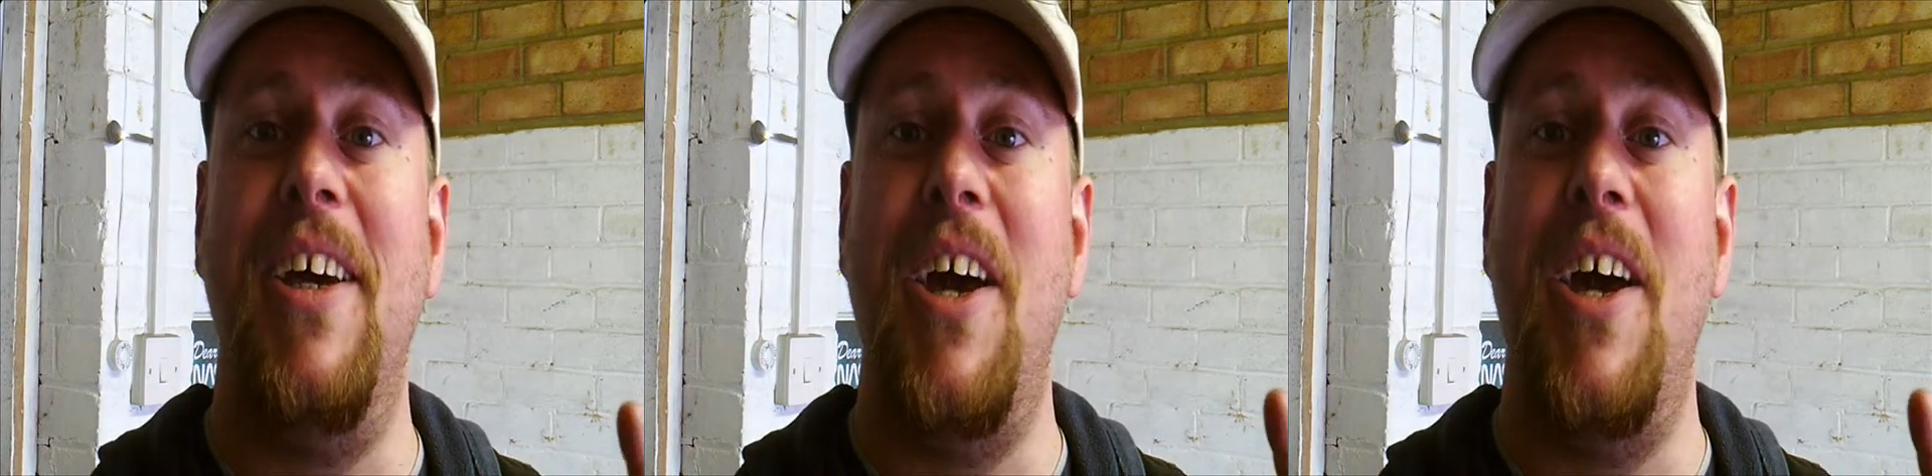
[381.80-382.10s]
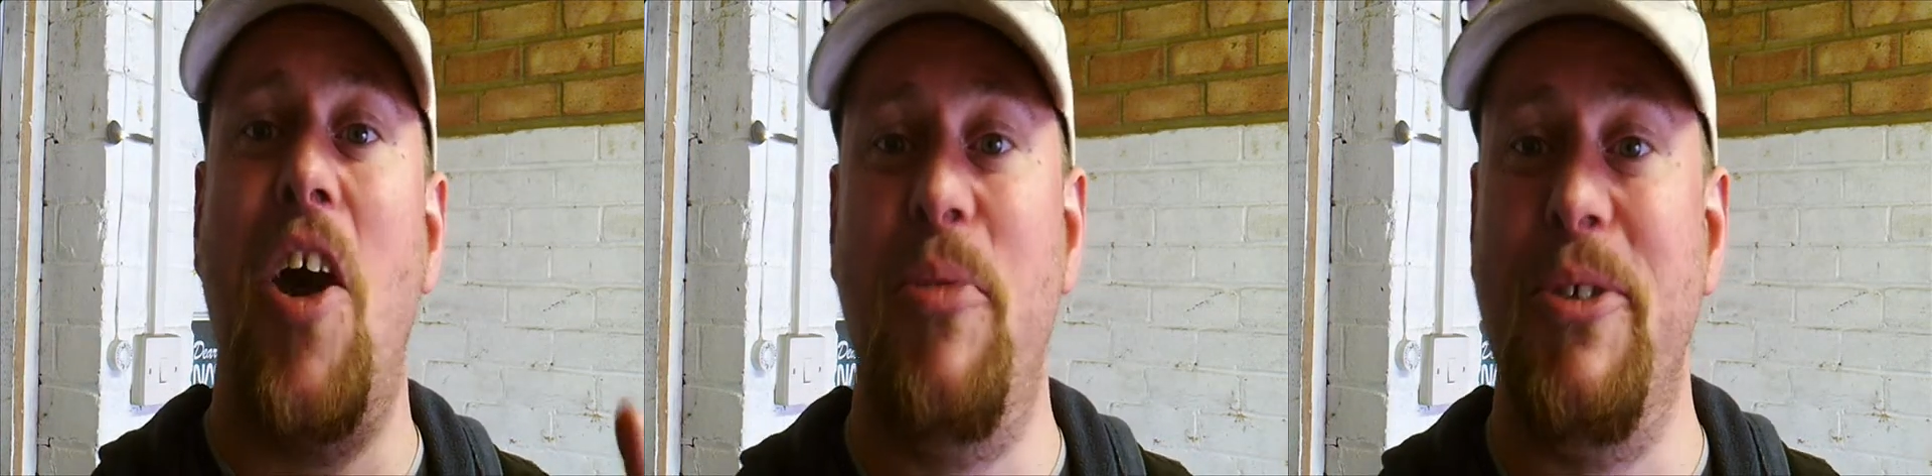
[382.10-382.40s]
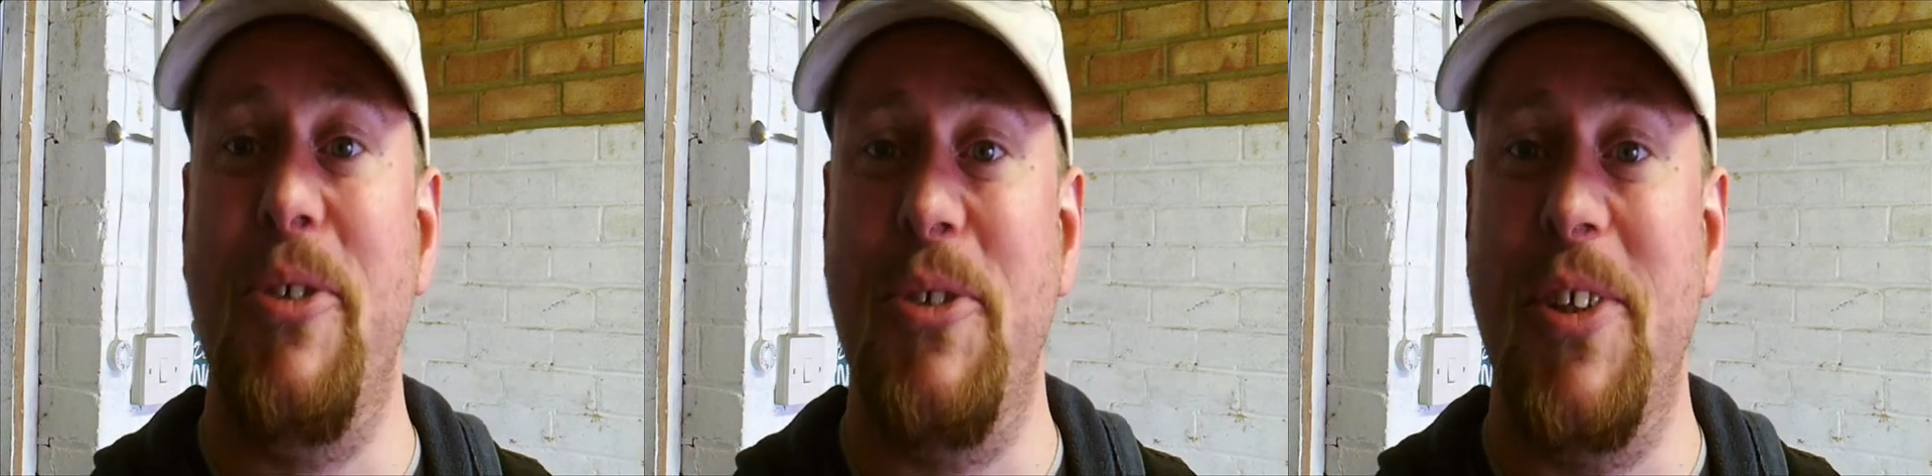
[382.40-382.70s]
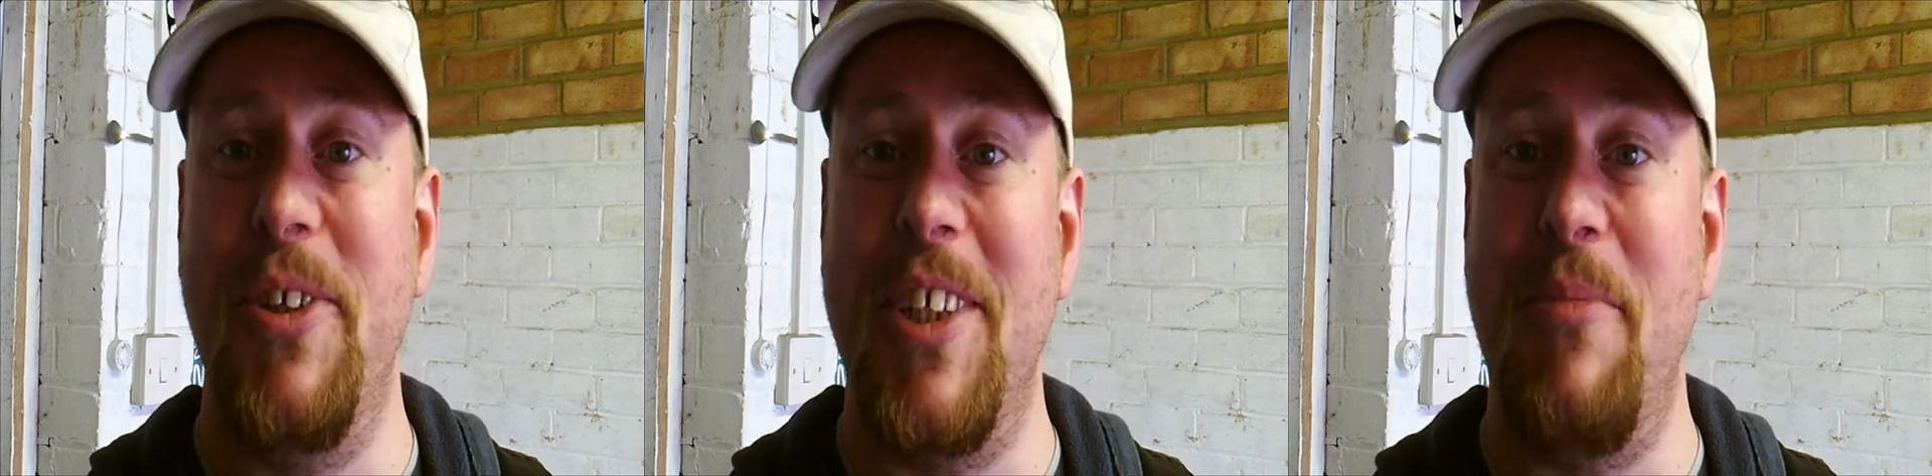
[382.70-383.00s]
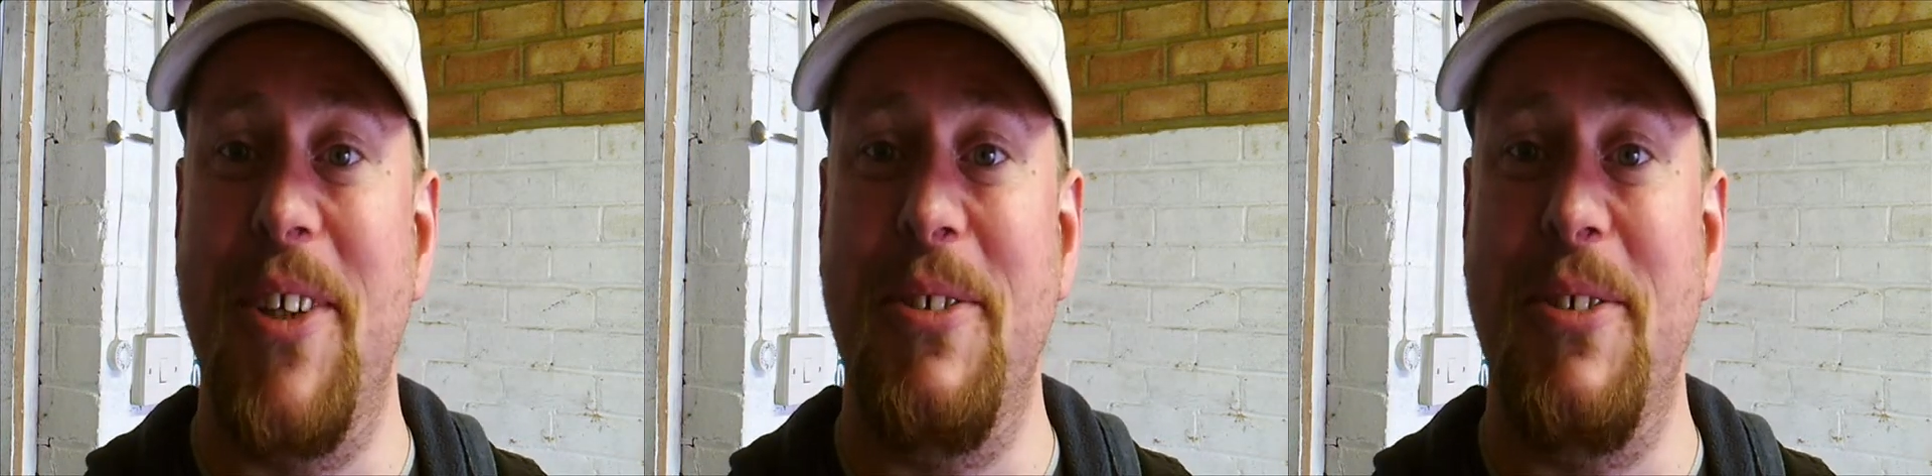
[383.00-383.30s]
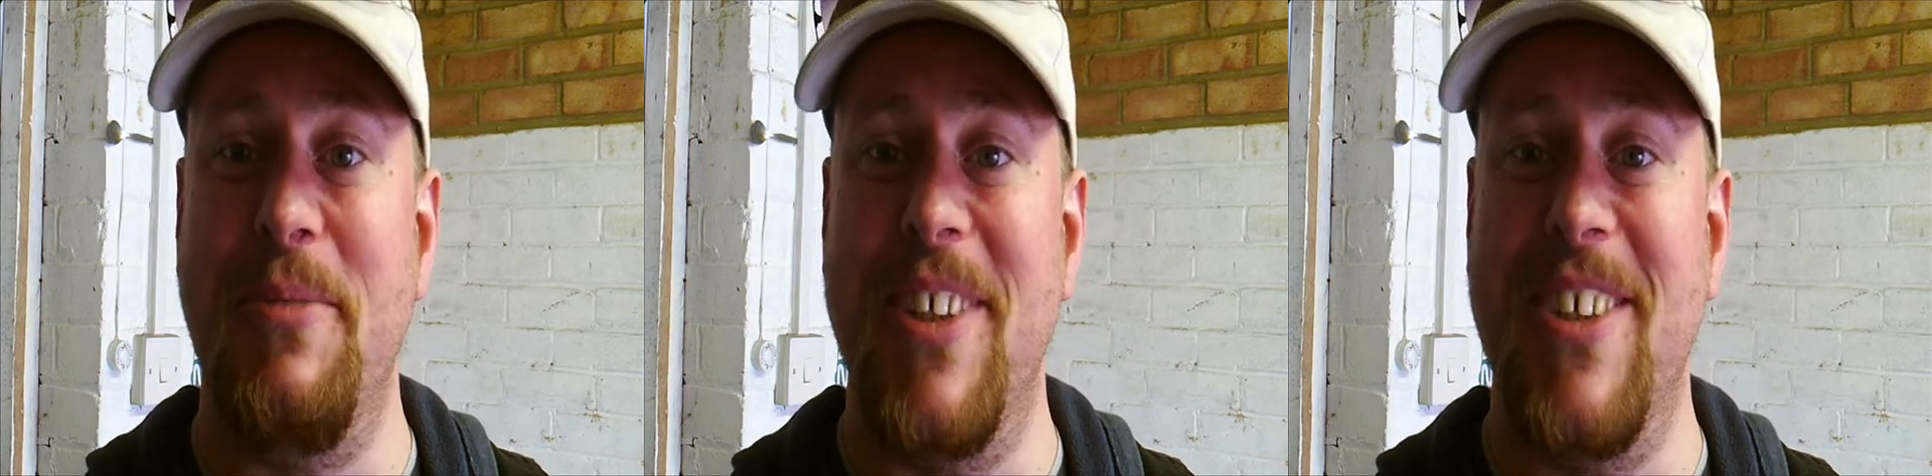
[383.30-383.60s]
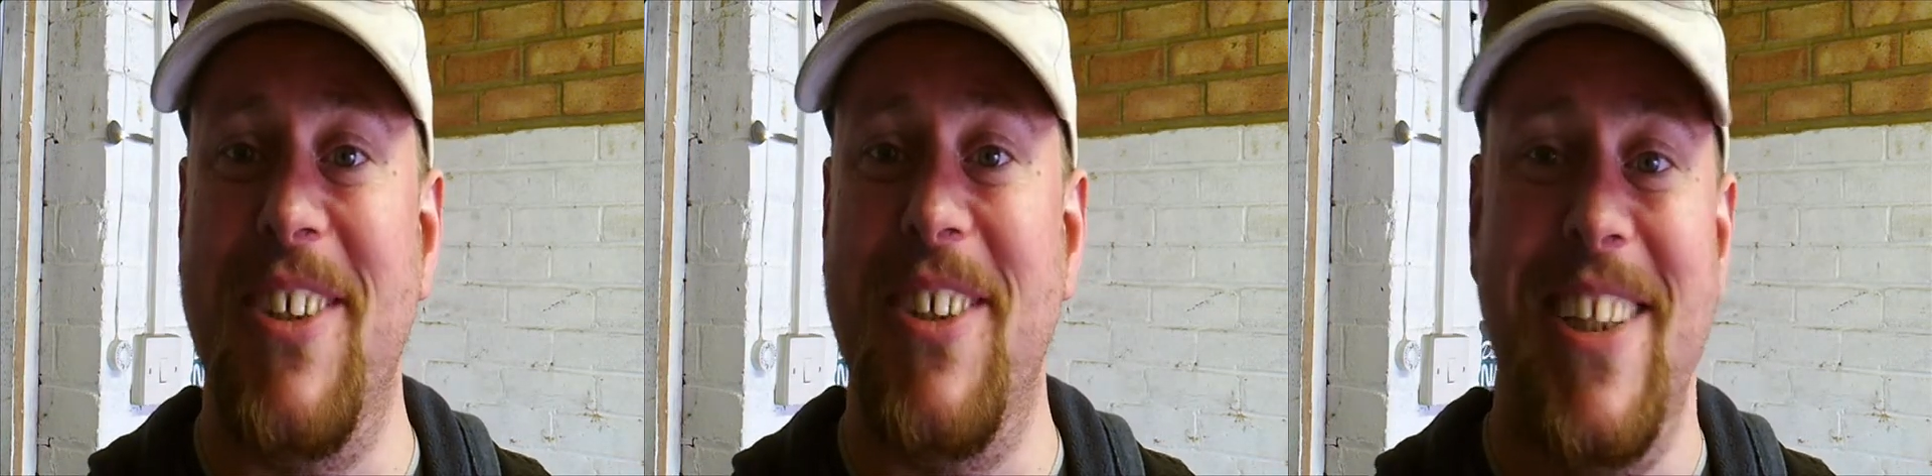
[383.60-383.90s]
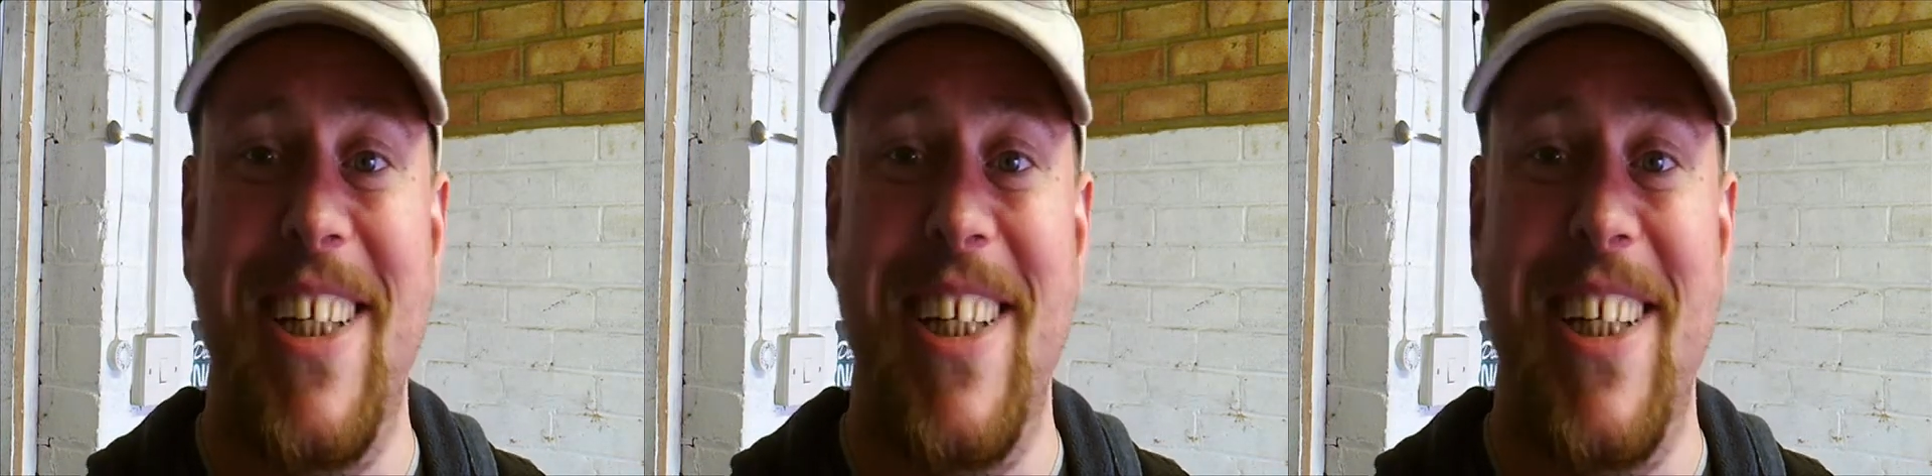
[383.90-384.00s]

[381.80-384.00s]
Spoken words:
Hope you enjoyed this episode as much as I did.